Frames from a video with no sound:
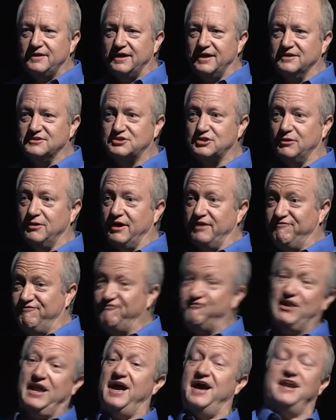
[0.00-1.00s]
And so I
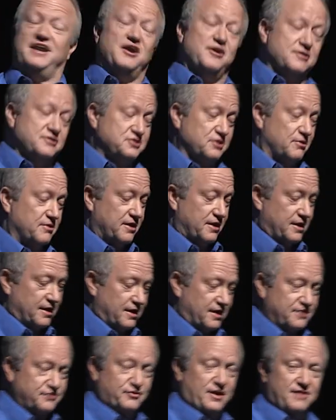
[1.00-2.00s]
fly to Arizona and
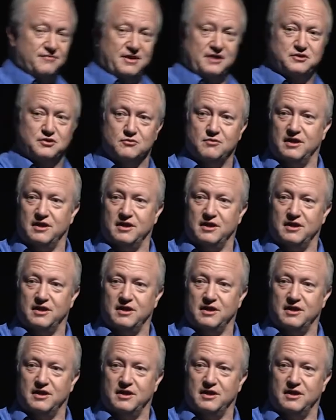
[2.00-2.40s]
I drive out to